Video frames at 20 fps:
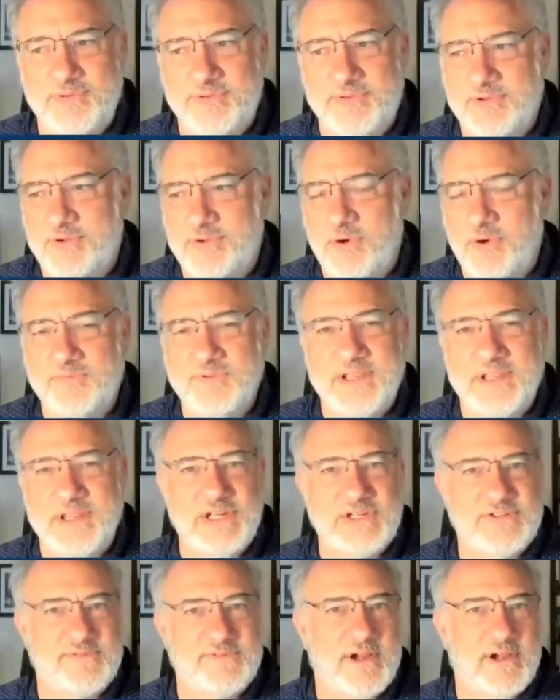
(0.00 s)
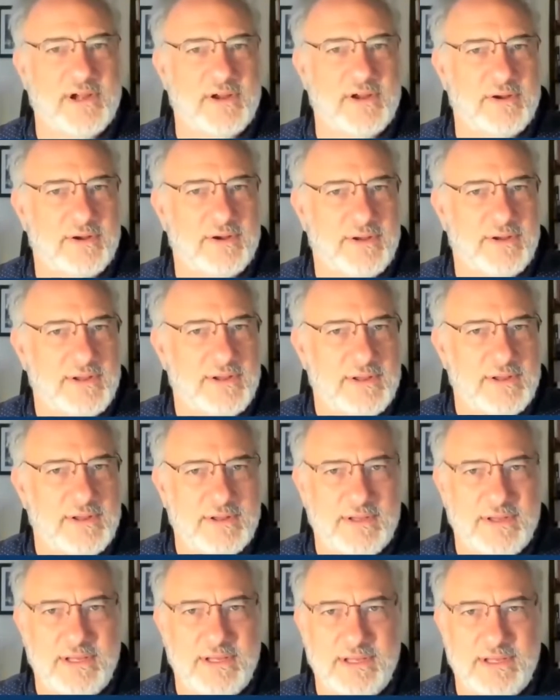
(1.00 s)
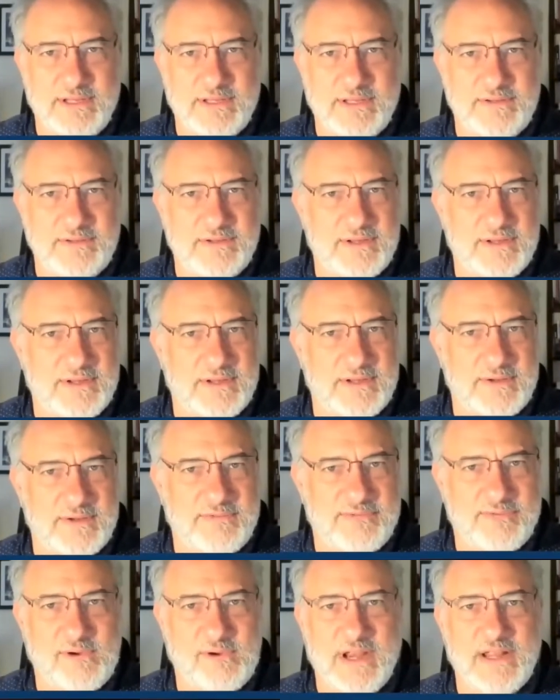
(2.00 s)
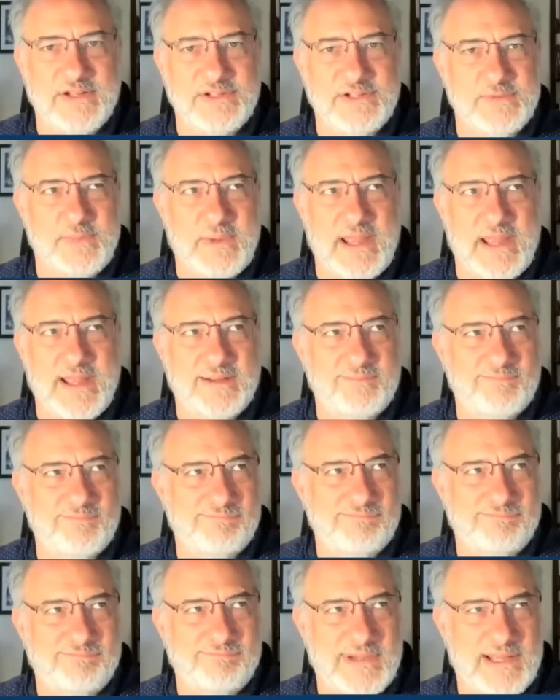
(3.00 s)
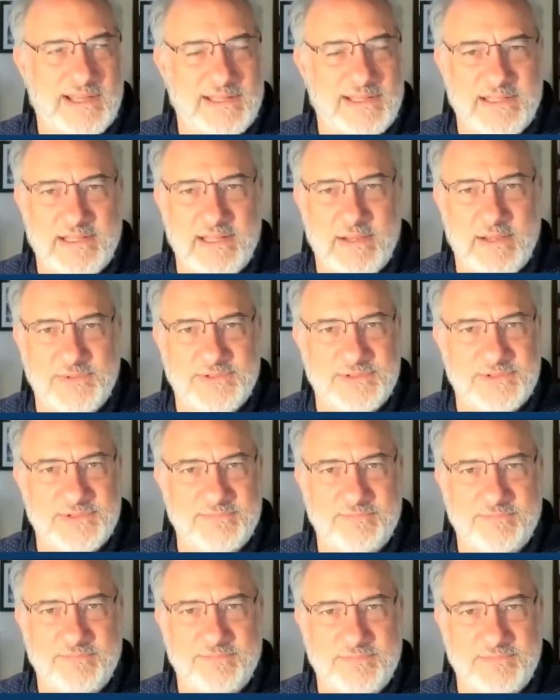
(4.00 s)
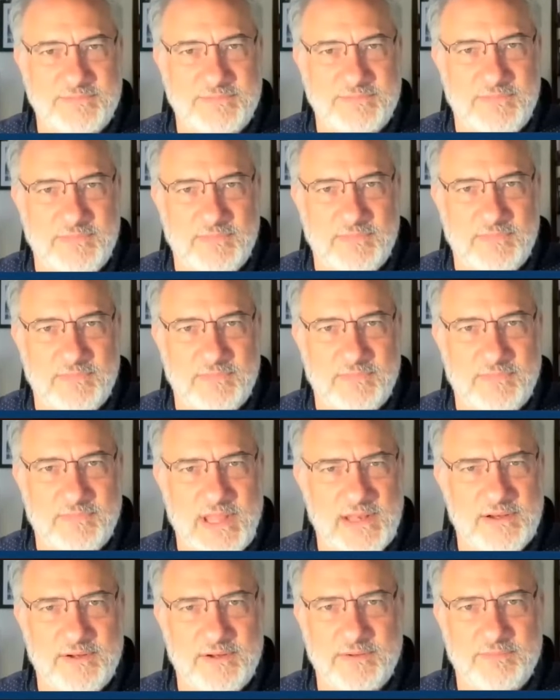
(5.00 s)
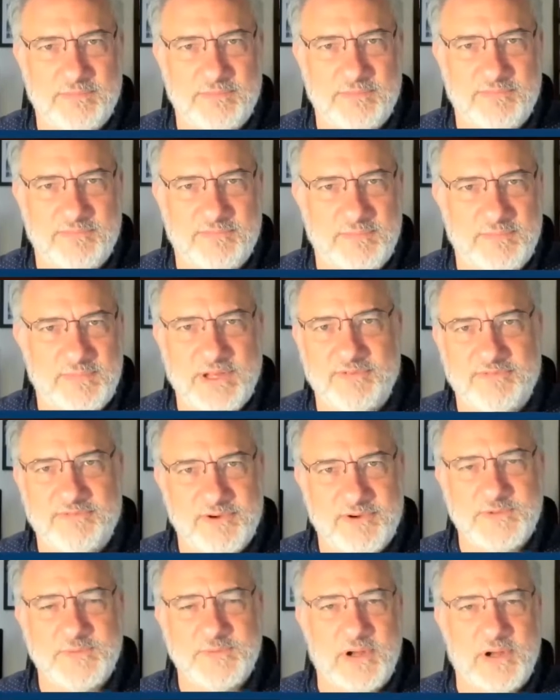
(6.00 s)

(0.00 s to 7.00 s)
the OVH fire in uh, France back, I think that was, I don't know, first part of